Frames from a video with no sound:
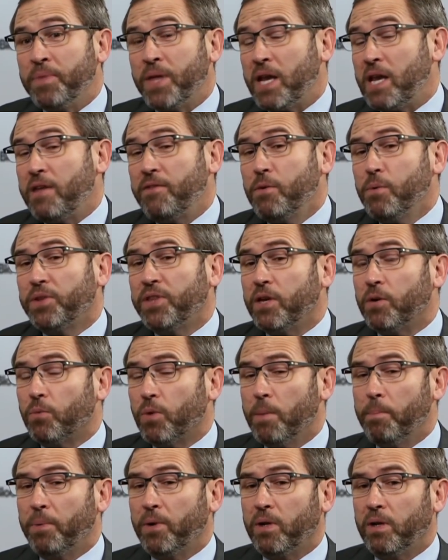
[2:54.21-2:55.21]
And even with it,
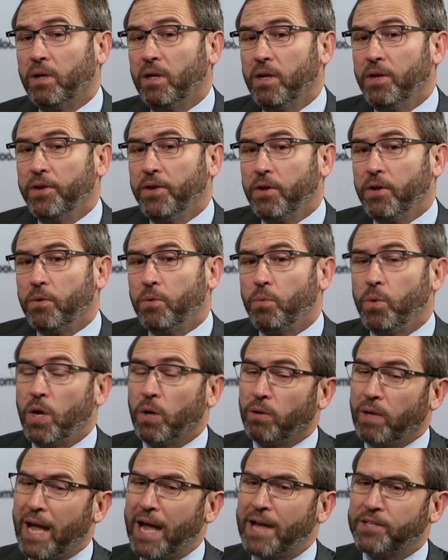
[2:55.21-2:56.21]
Ripple,
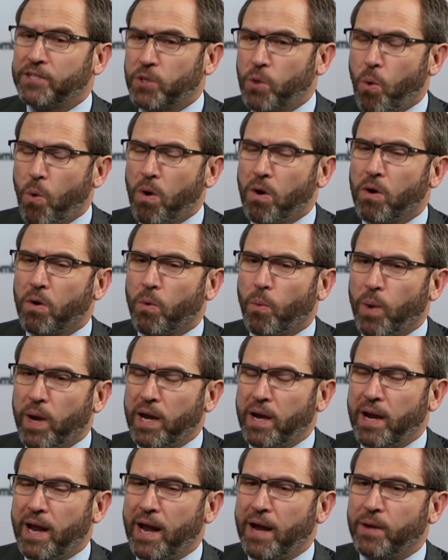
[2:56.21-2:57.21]
last quarter we
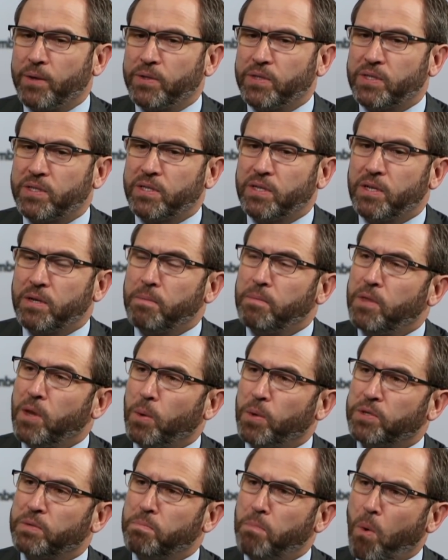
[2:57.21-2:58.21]
announced there
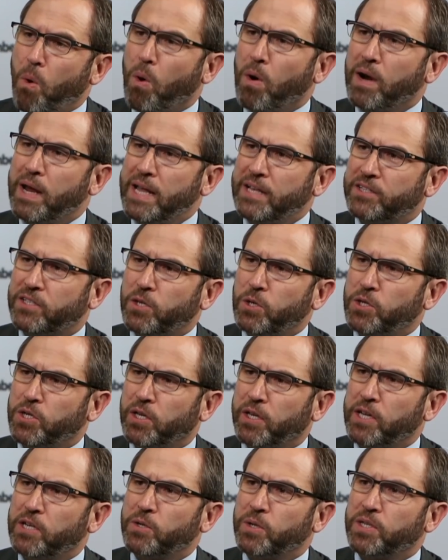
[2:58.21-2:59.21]
was more
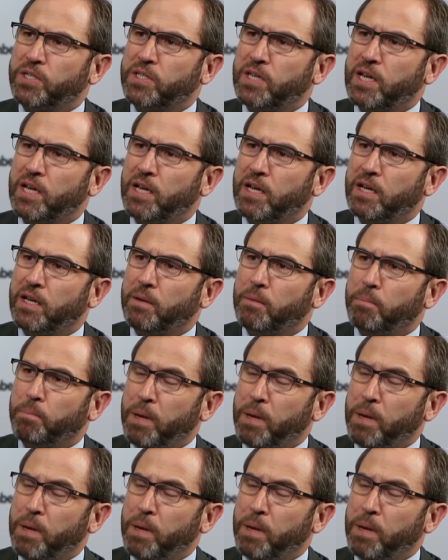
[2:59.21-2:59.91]
institutional interest in it,